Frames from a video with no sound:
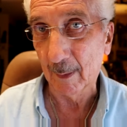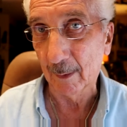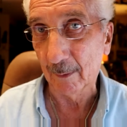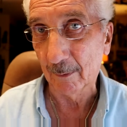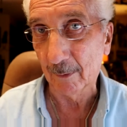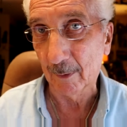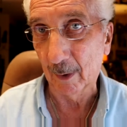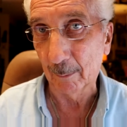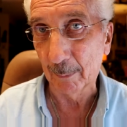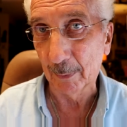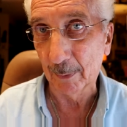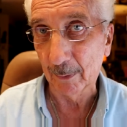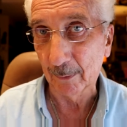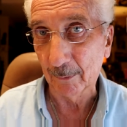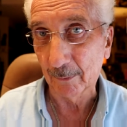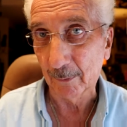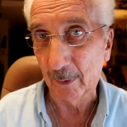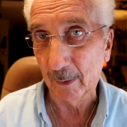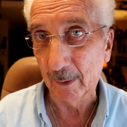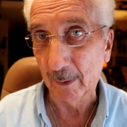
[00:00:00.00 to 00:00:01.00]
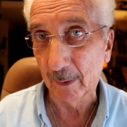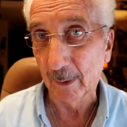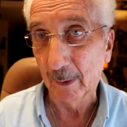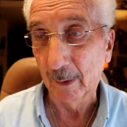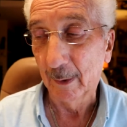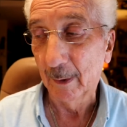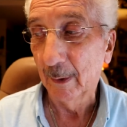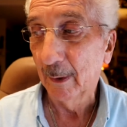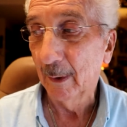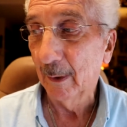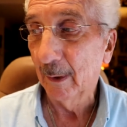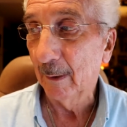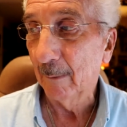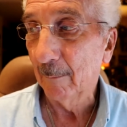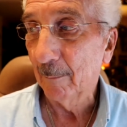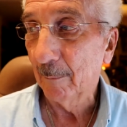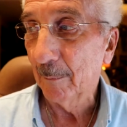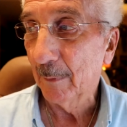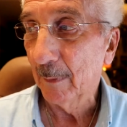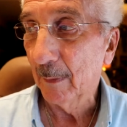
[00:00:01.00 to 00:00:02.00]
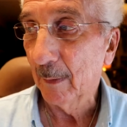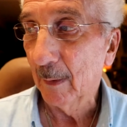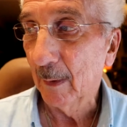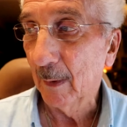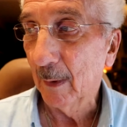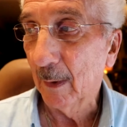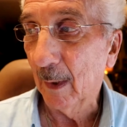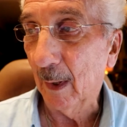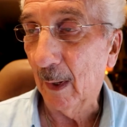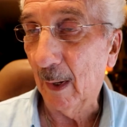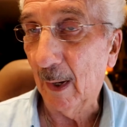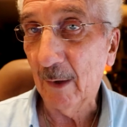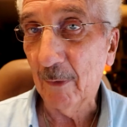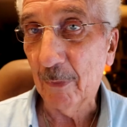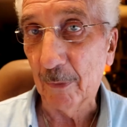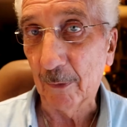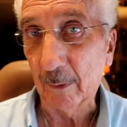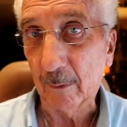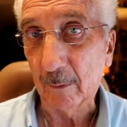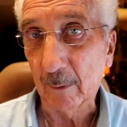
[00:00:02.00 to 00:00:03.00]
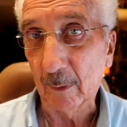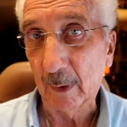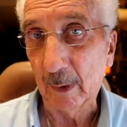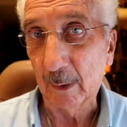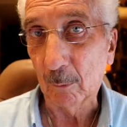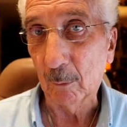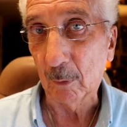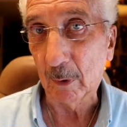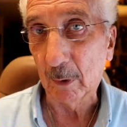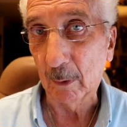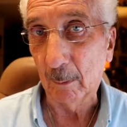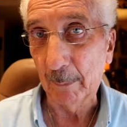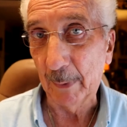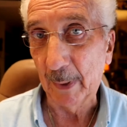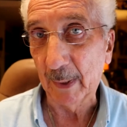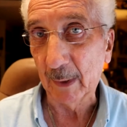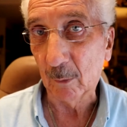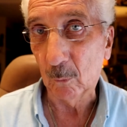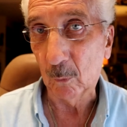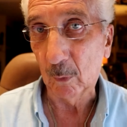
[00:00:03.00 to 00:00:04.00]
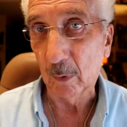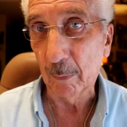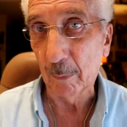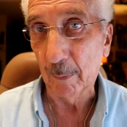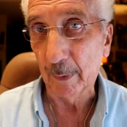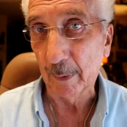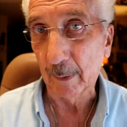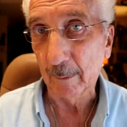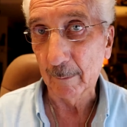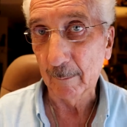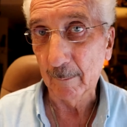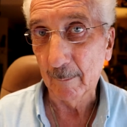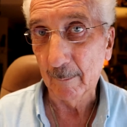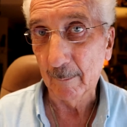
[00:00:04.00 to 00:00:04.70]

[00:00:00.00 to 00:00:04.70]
it's not been decided. I think that he will come back with me,